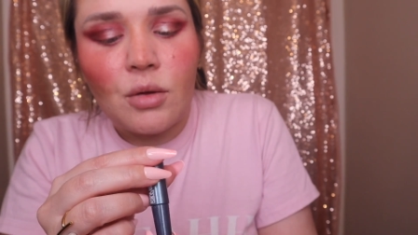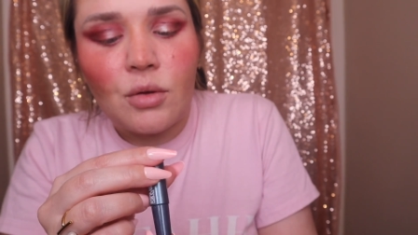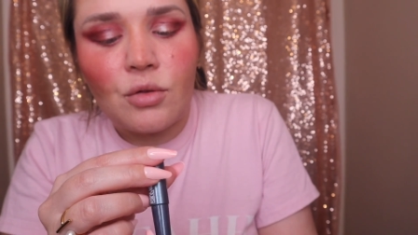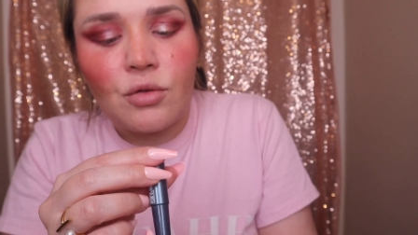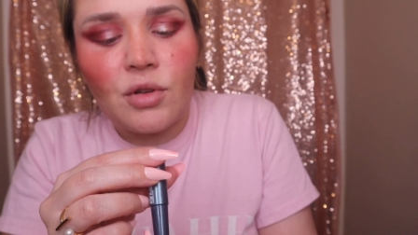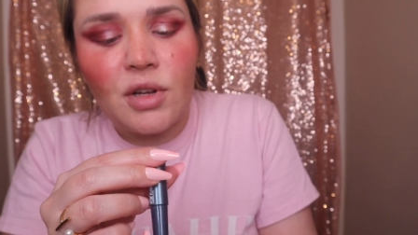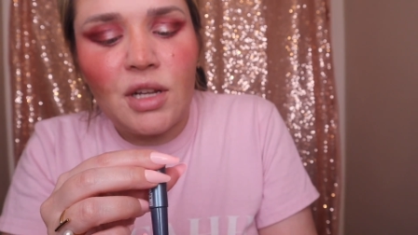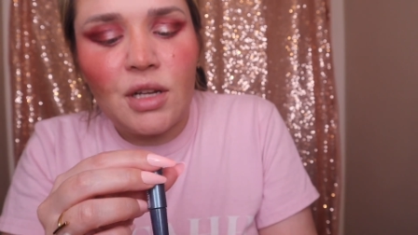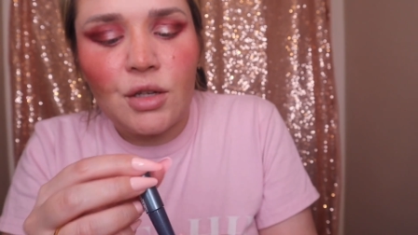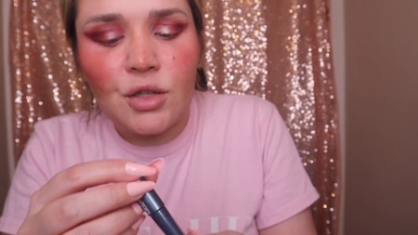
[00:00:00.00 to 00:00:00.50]

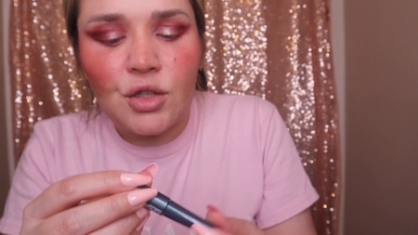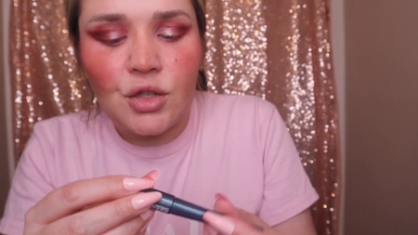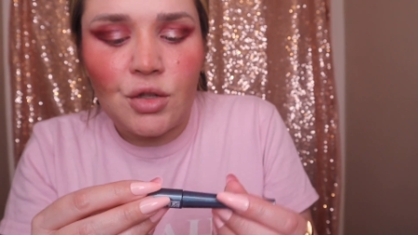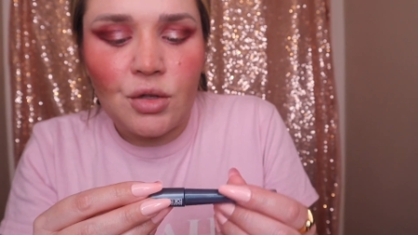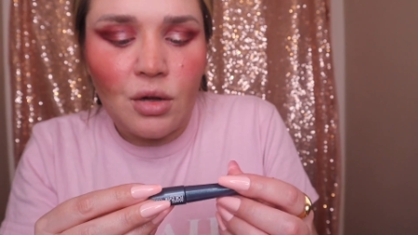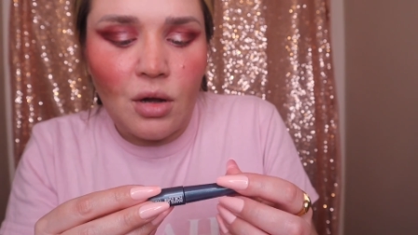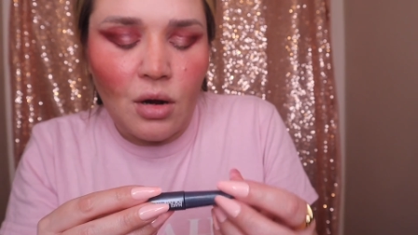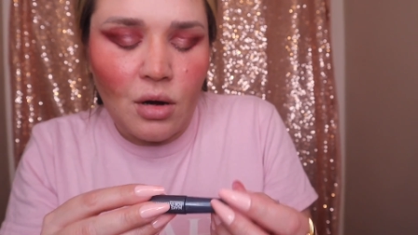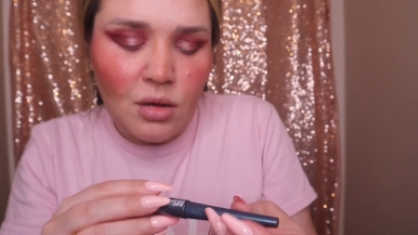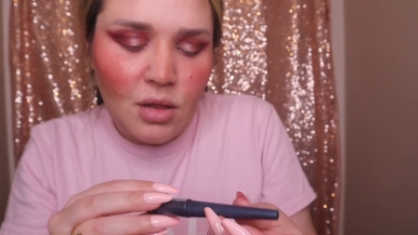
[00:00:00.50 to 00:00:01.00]

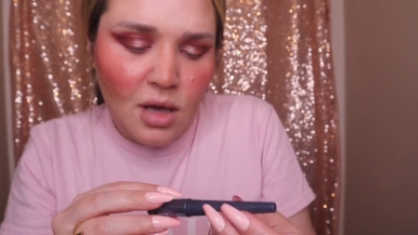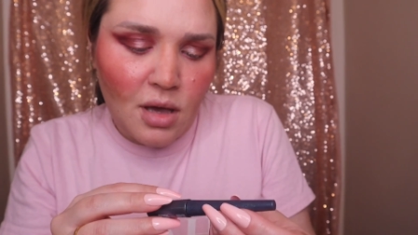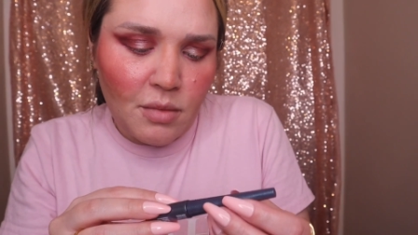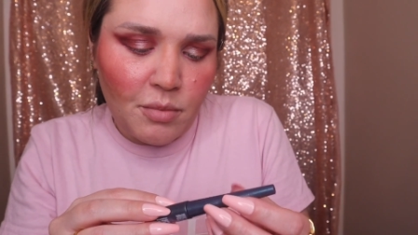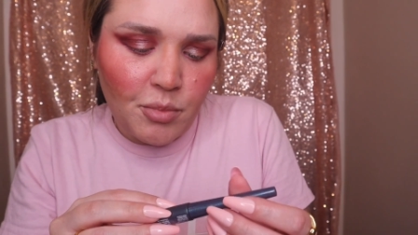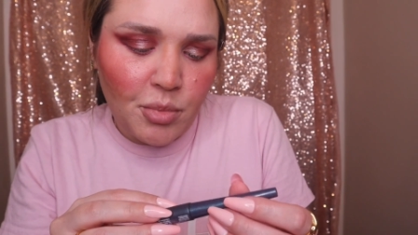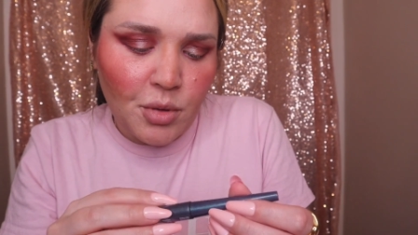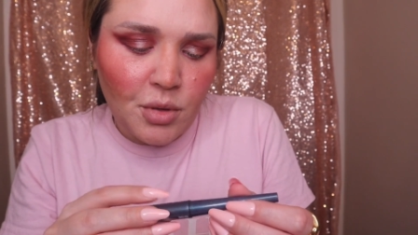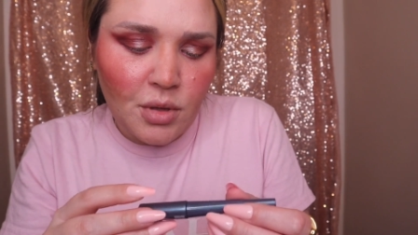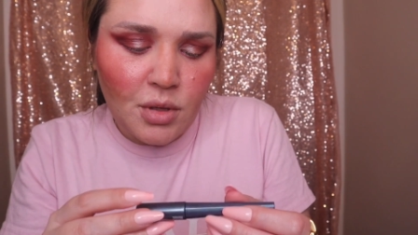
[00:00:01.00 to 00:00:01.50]
greenish or the
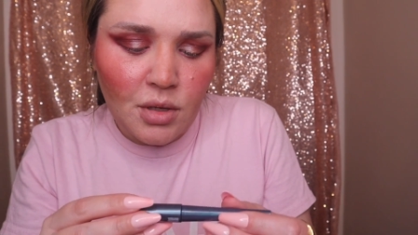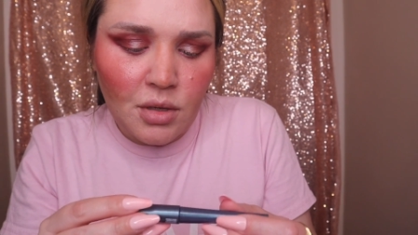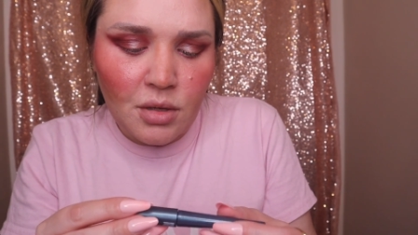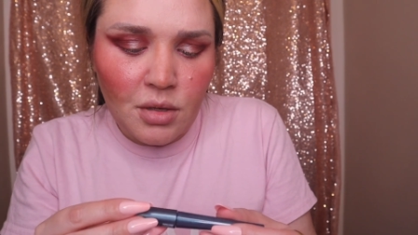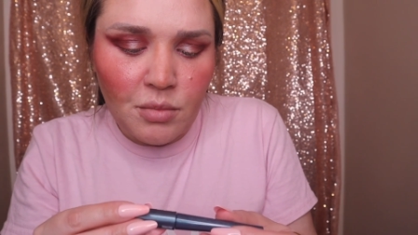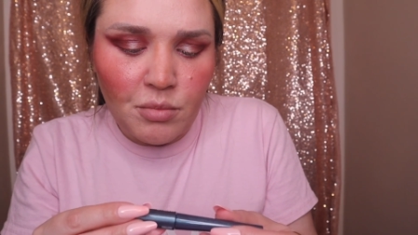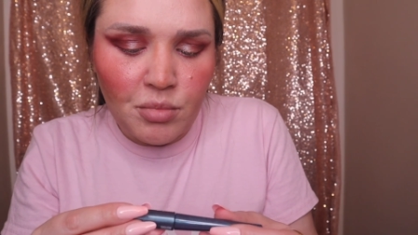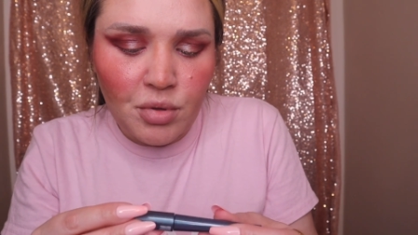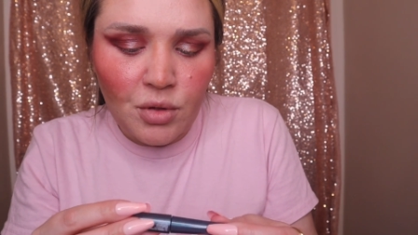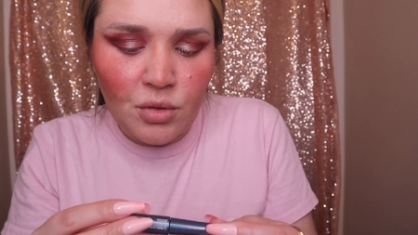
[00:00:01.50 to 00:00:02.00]

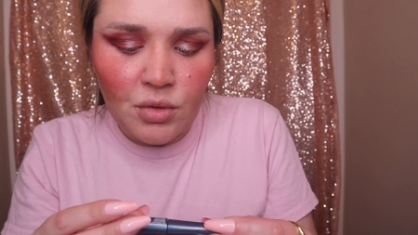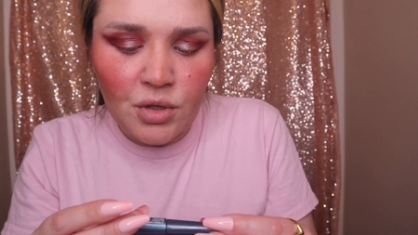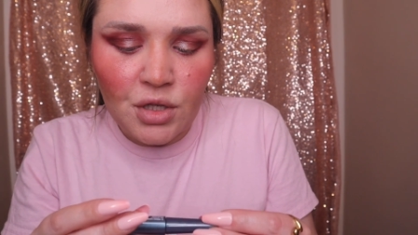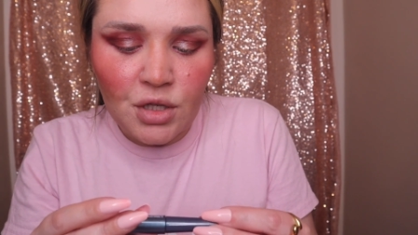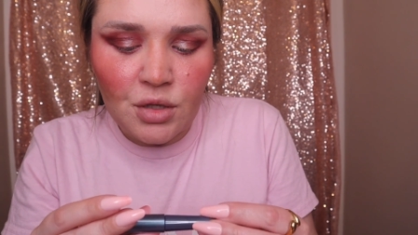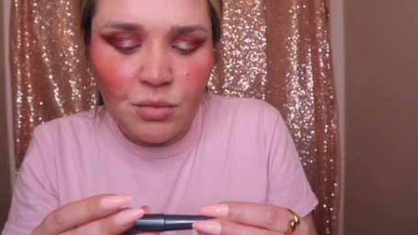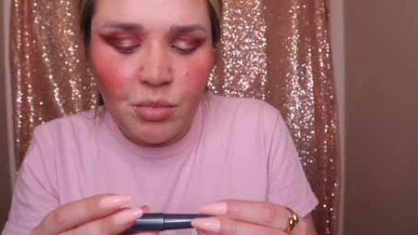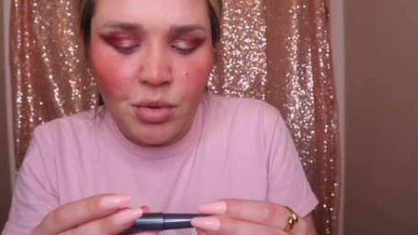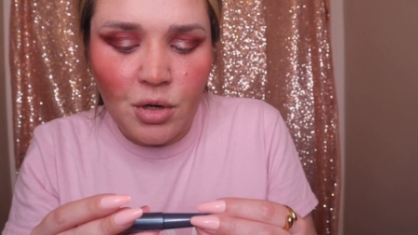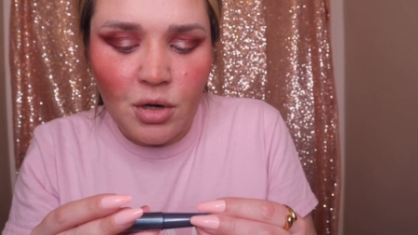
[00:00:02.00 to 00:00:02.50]
the
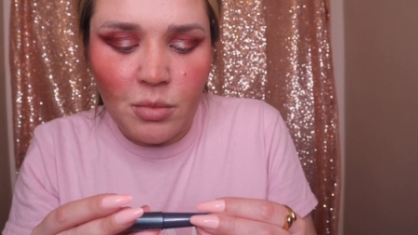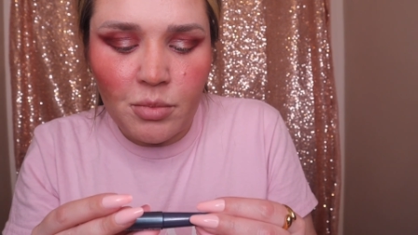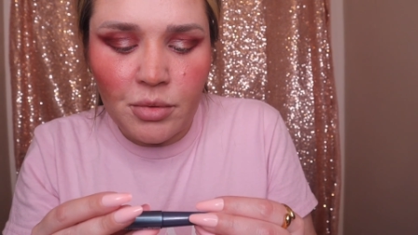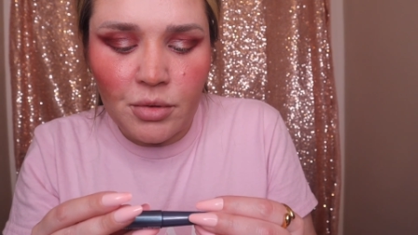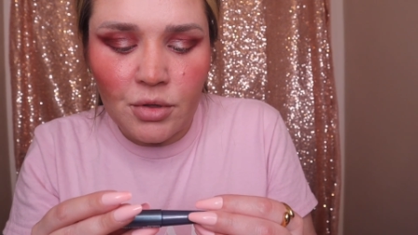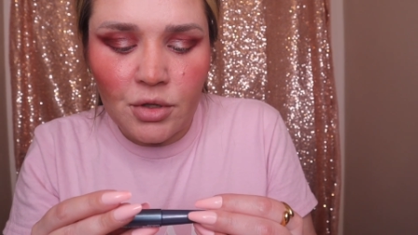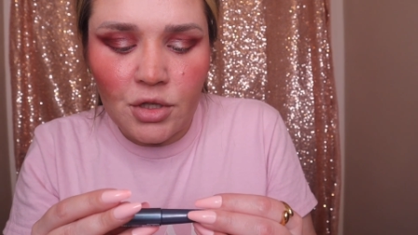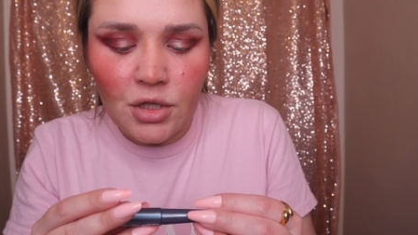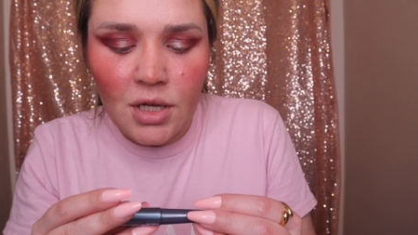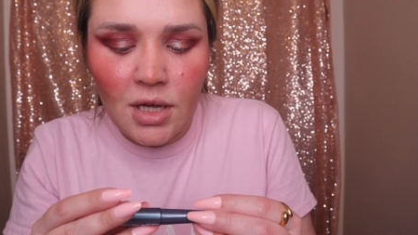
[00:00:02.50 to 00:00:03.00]
bluish
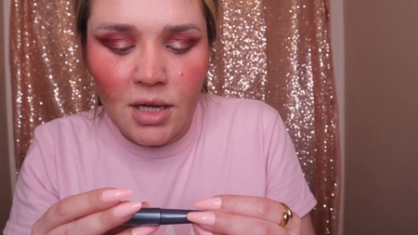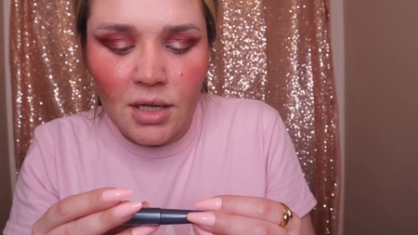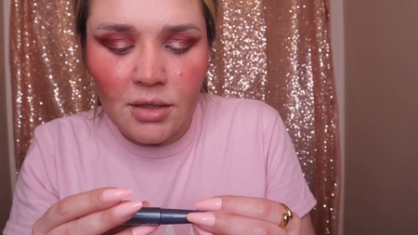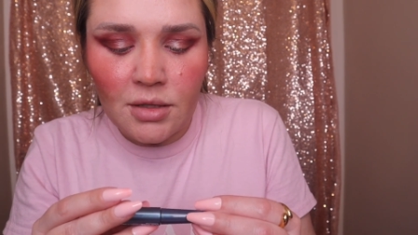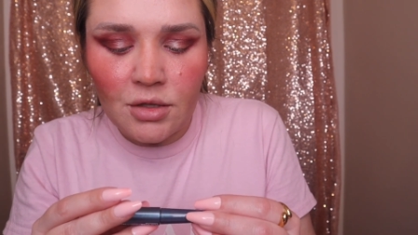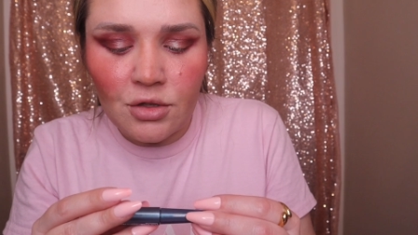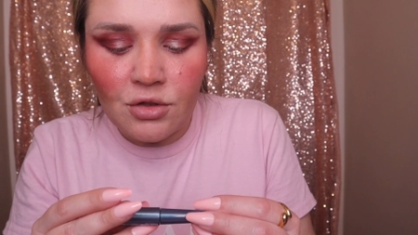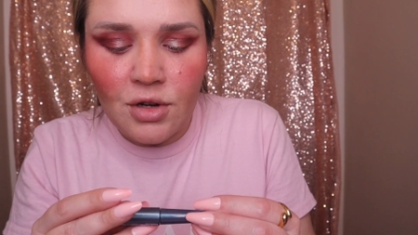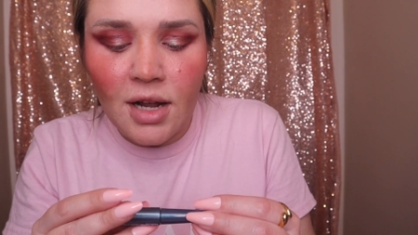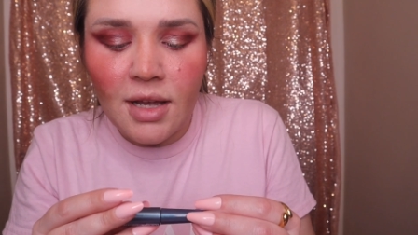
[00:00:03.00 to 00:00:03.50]
purple
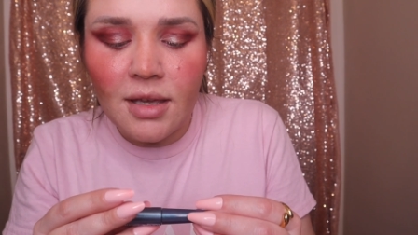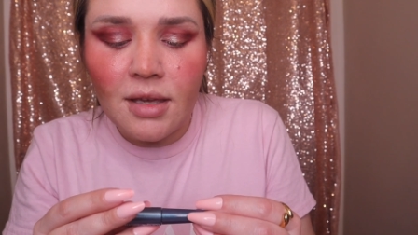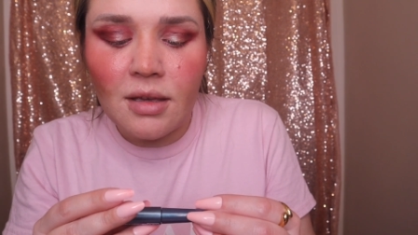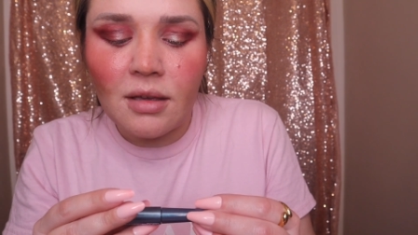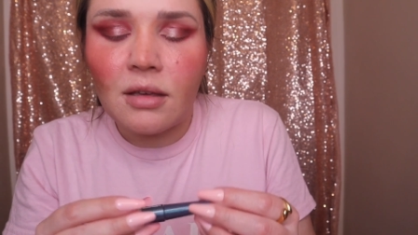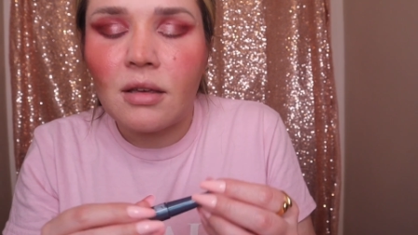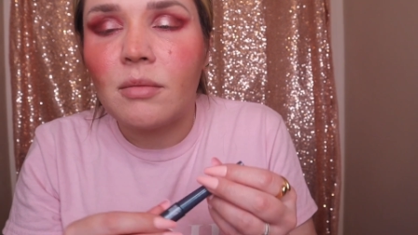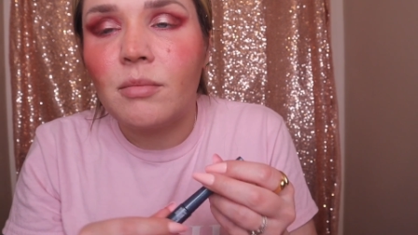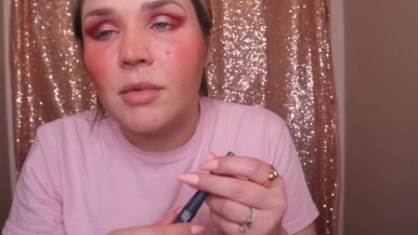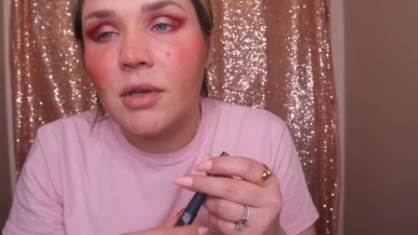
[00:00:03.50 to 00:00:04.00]
shade,
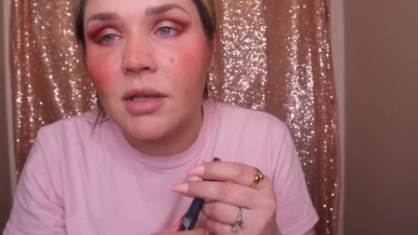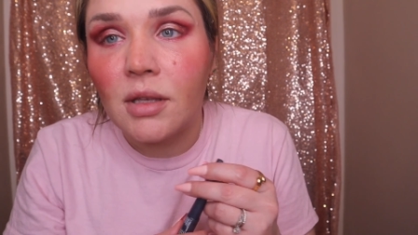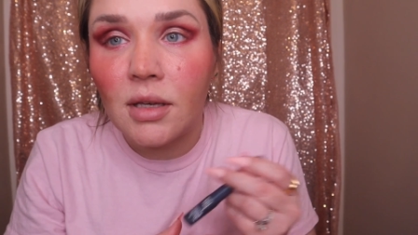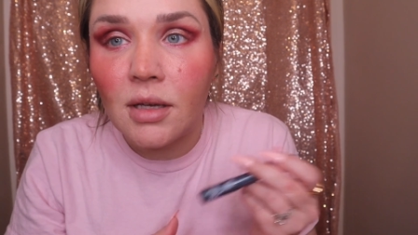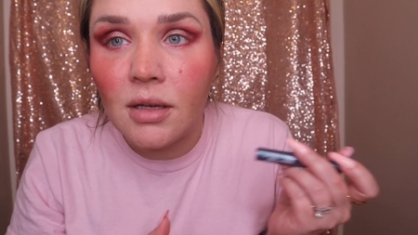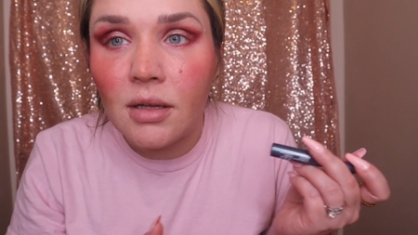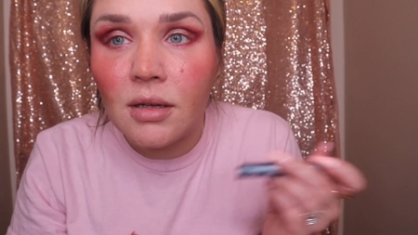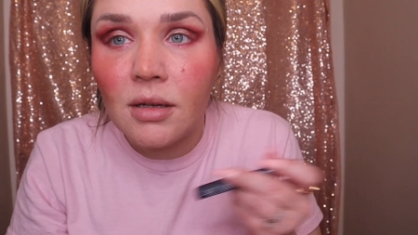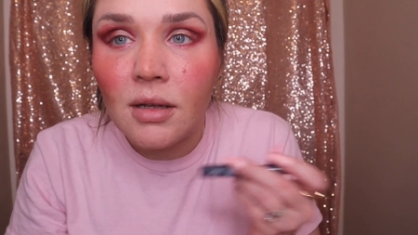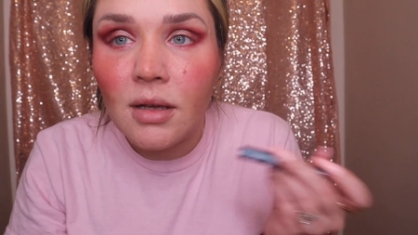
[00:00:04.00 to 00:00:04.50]
Striking
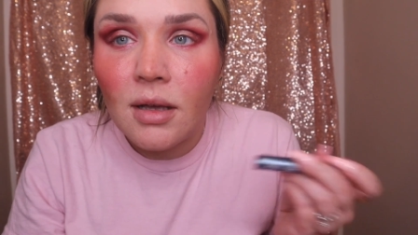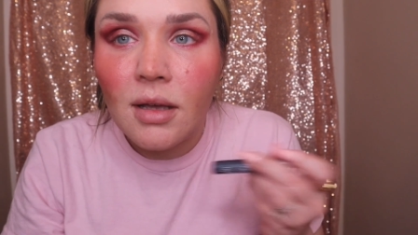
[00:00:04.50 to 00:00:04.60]
Chameleon.